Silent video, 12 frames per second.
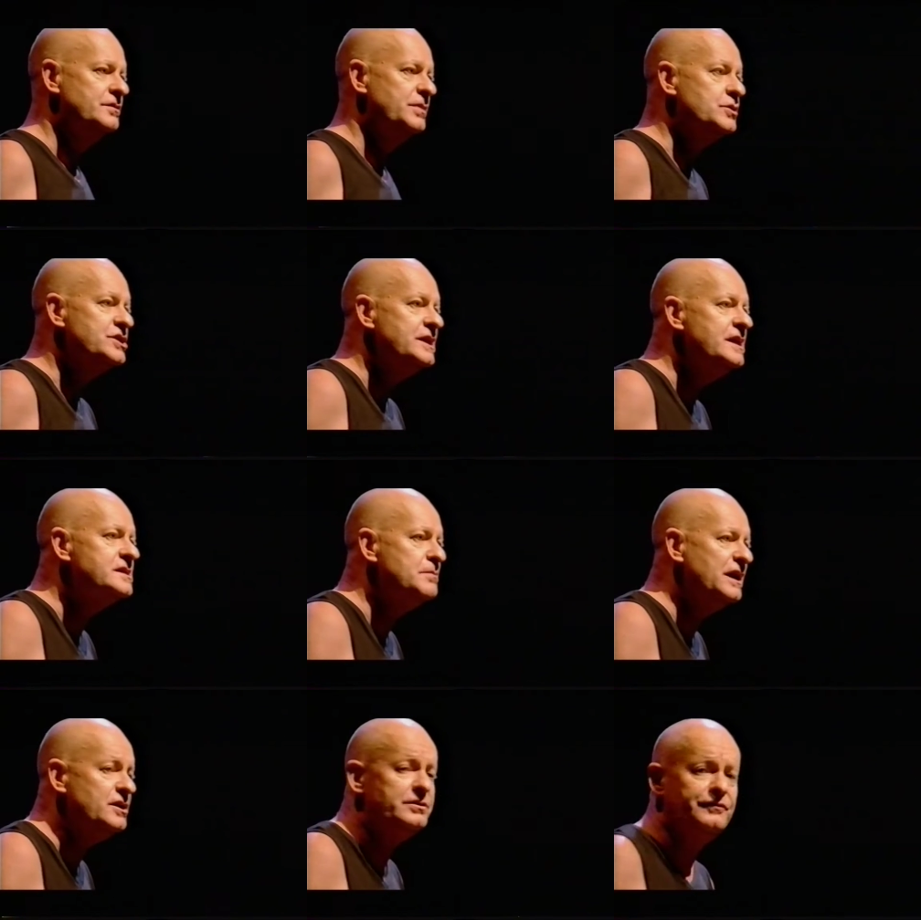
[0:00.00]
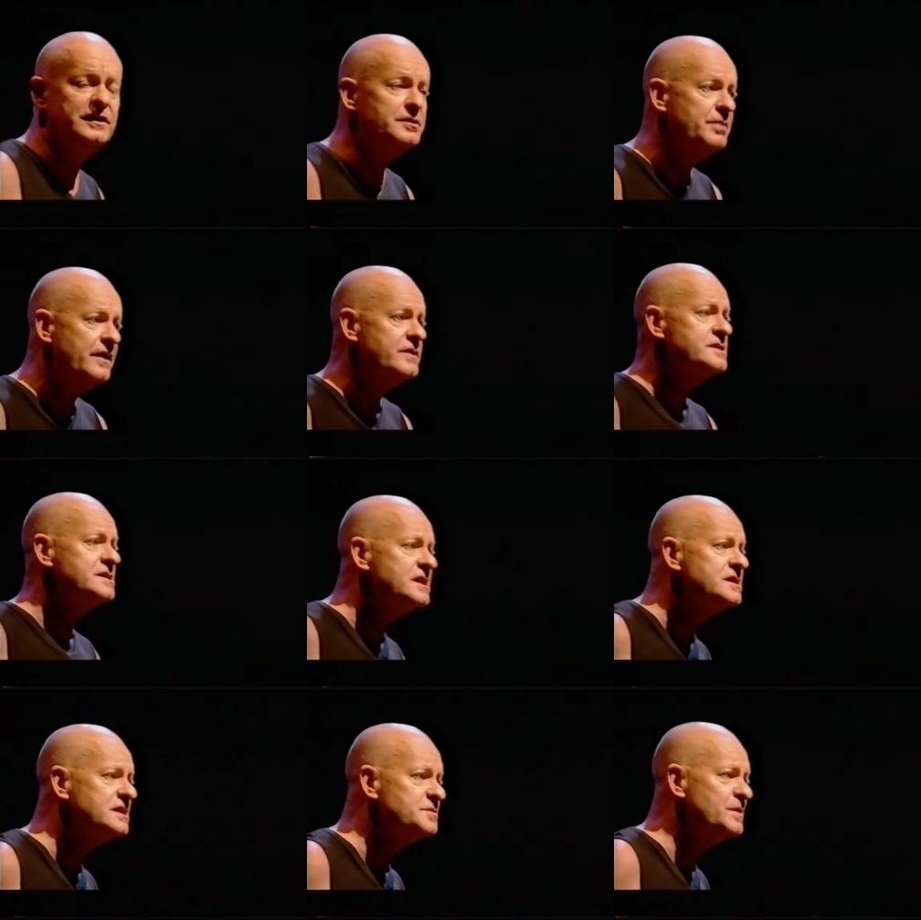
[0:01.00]
because she needs the money to feed her brothers and
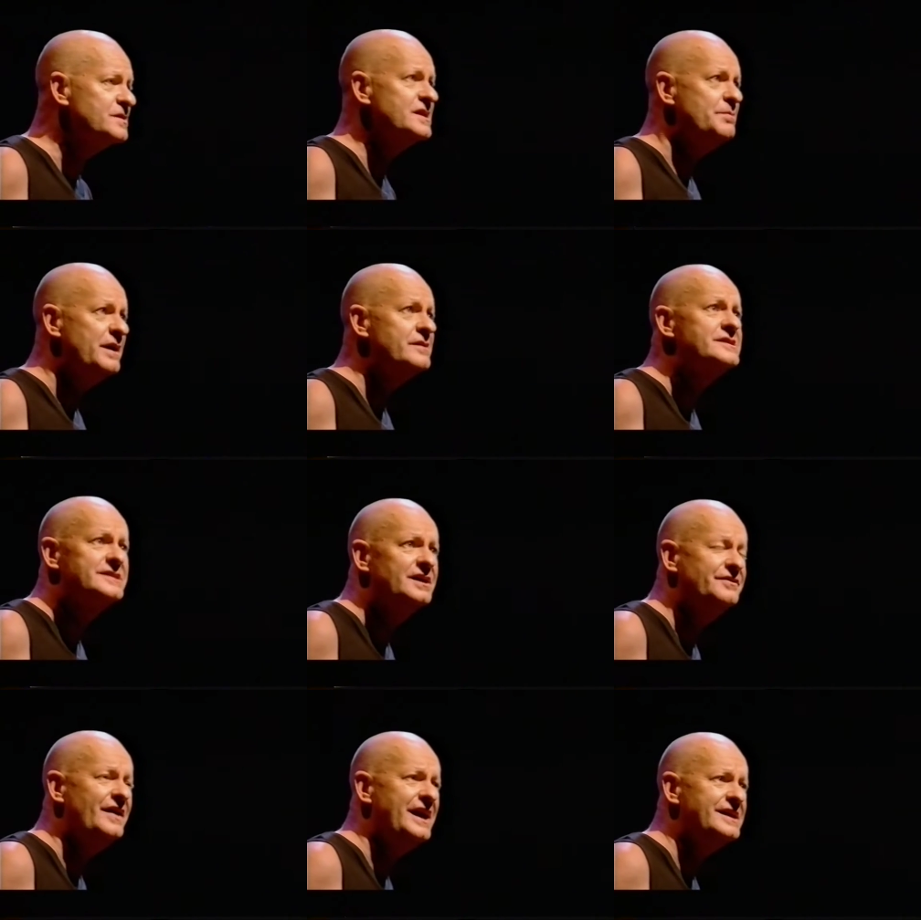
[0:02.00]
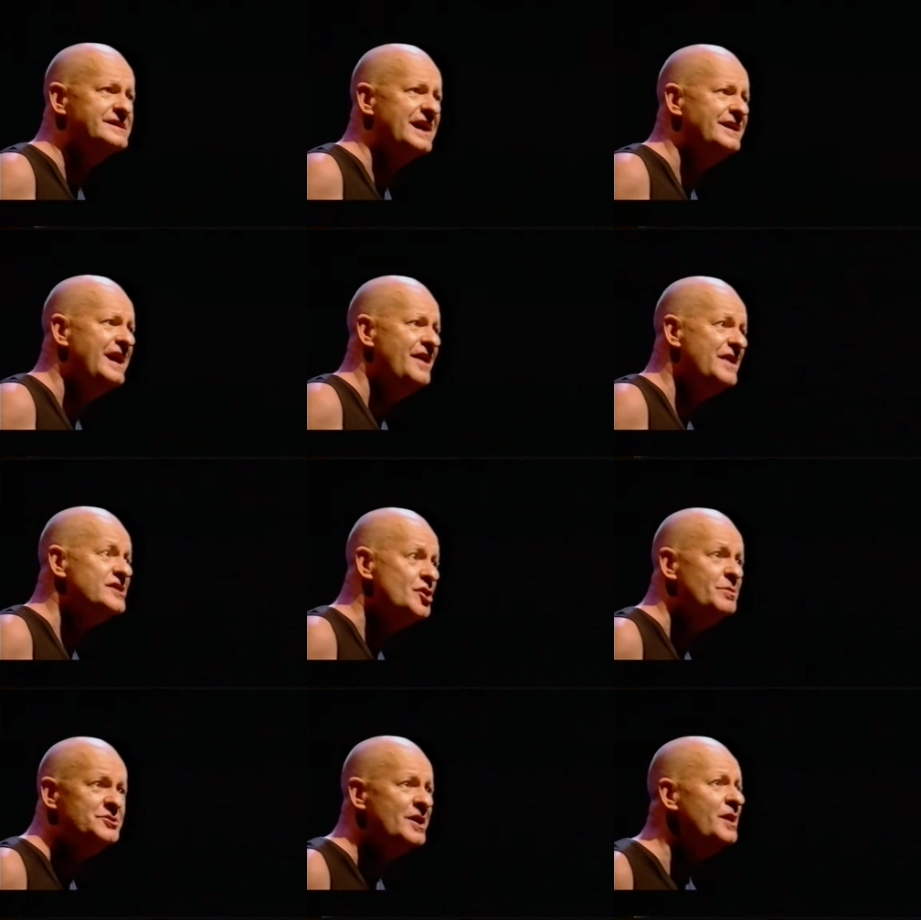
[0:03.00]
sisters because their parents died of AIDS and there is
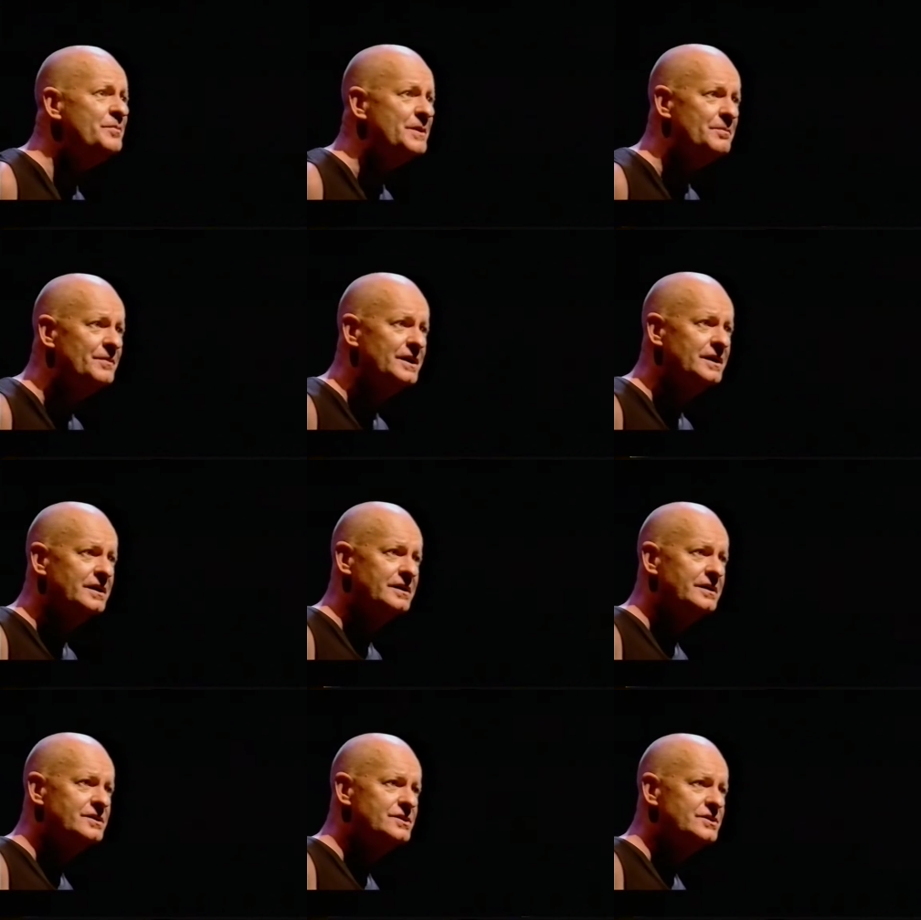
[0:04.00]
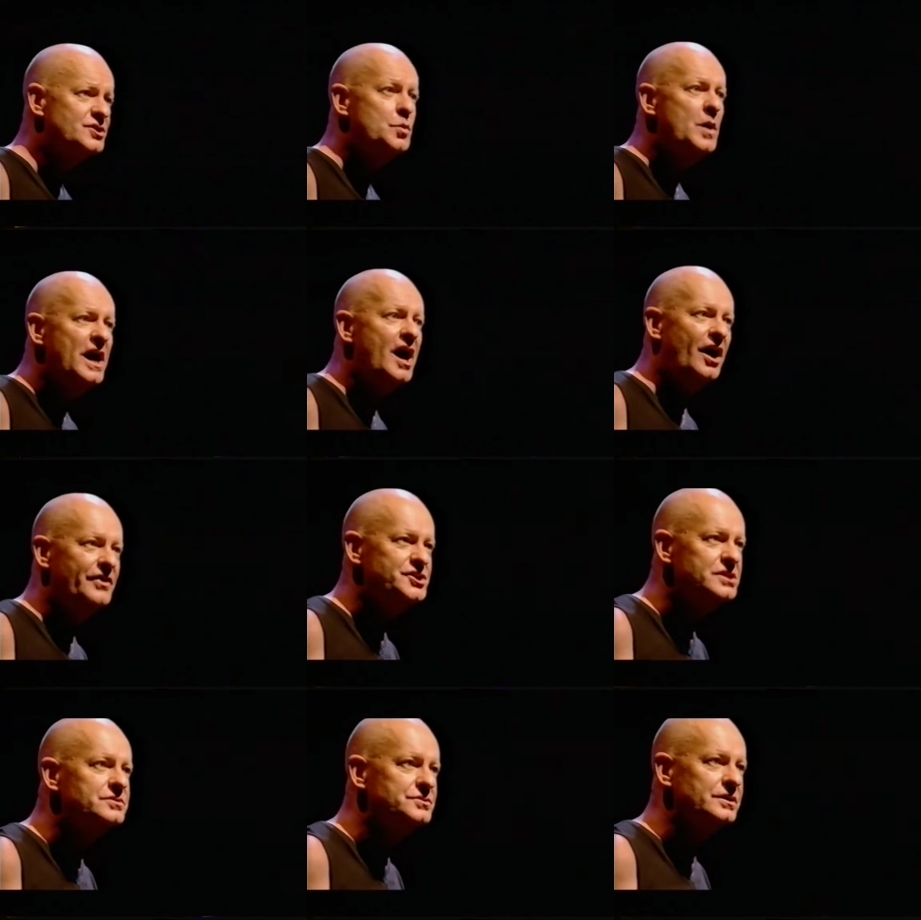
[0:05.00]
no one to help them. So where are the
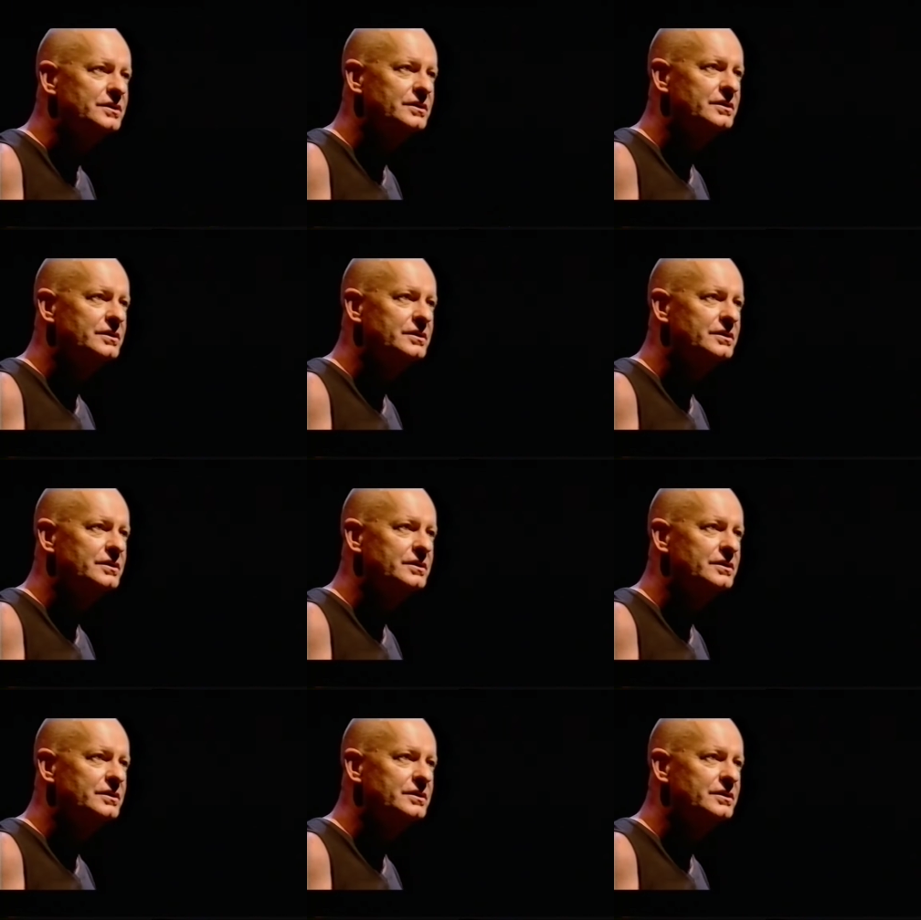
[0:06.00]
children?